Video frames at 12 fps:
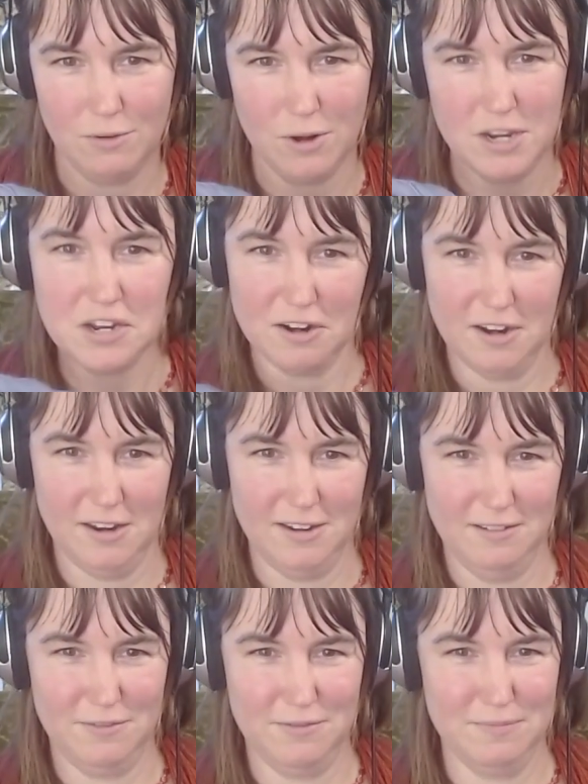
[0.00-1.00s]
or
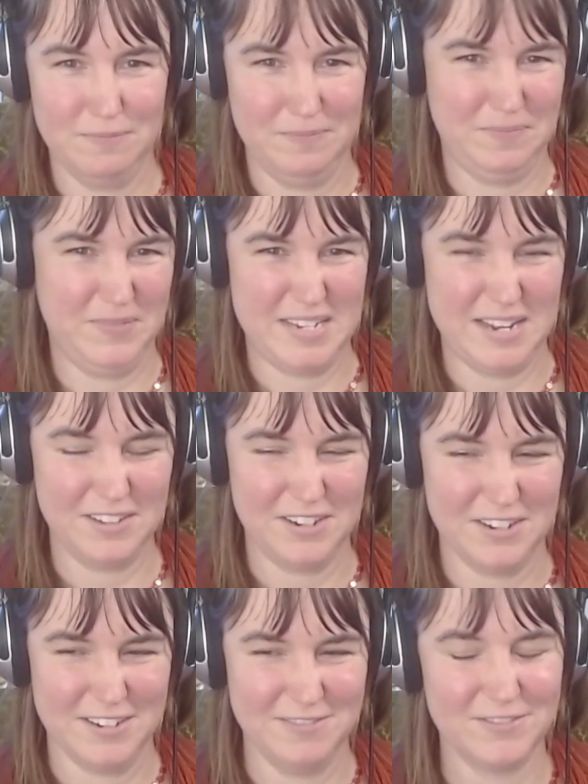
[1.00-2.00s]
urine, stale
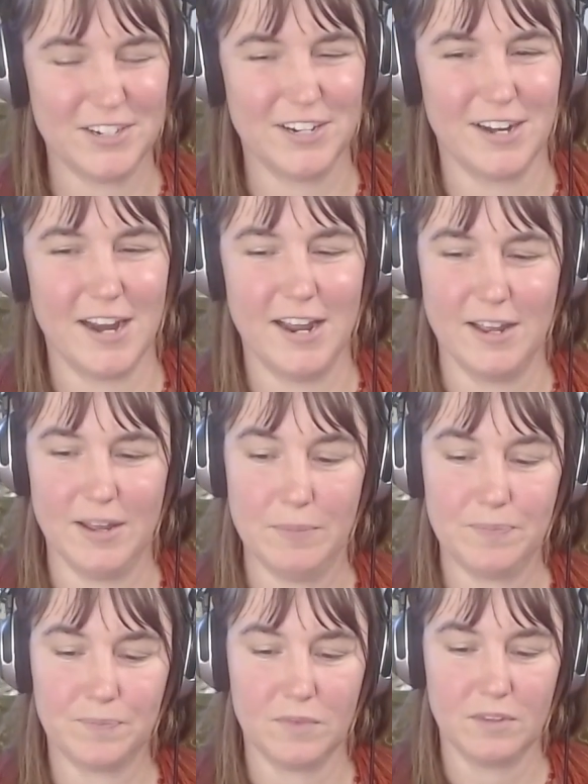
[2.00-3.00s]
urine, for
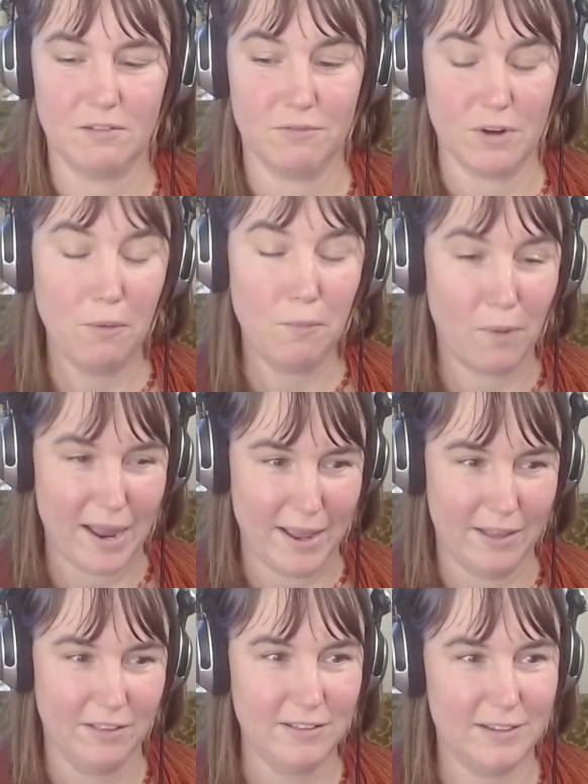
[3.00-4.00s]
um, for a
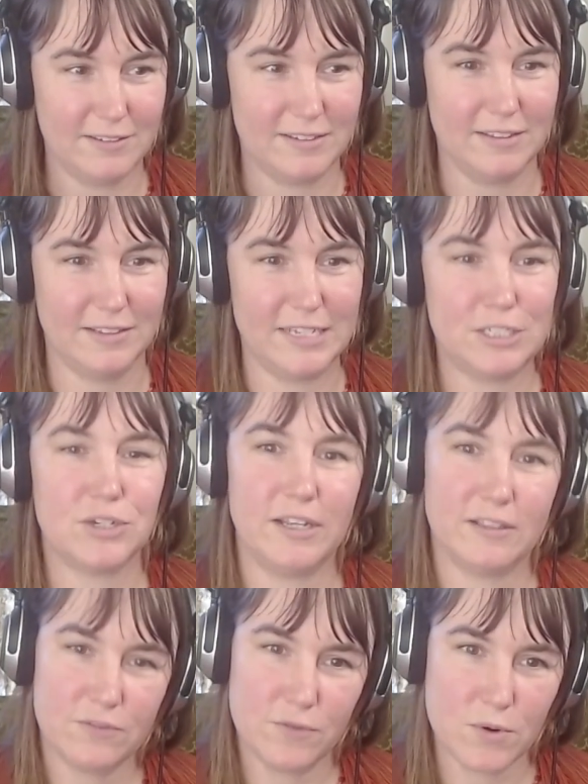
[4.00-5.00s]
while until it
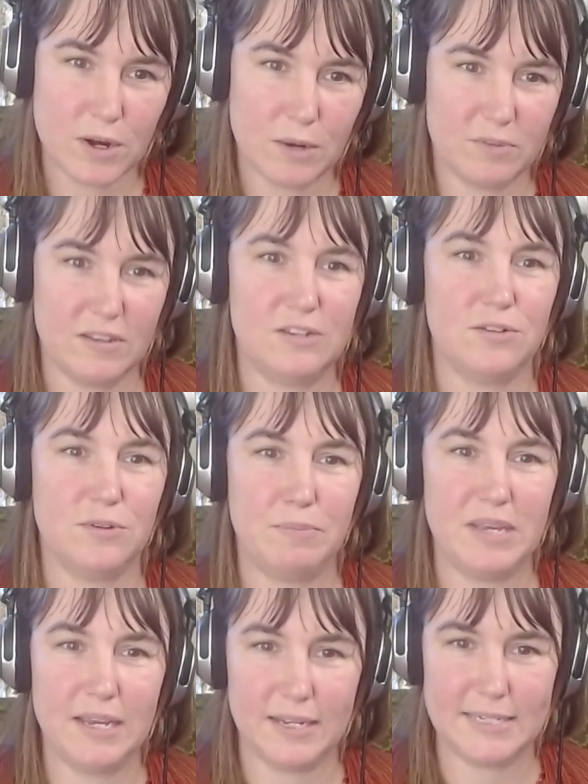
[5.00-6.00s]
transforms into a
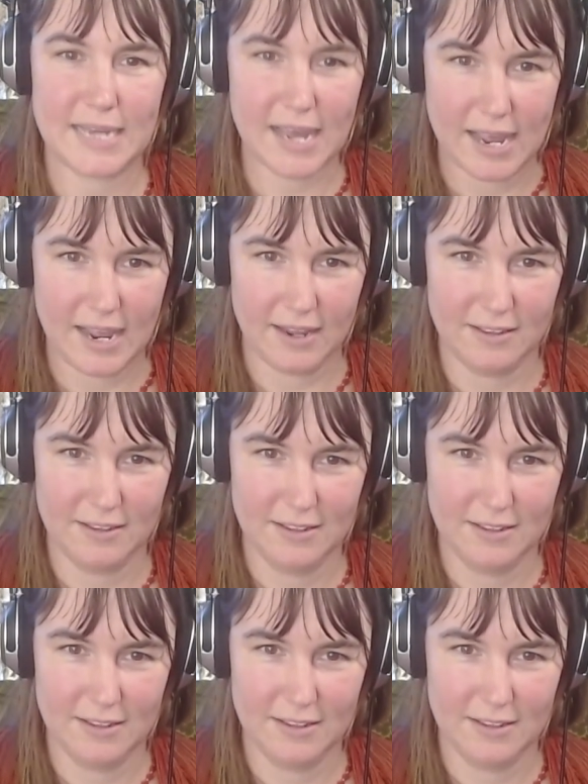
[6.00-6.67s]
pink dye.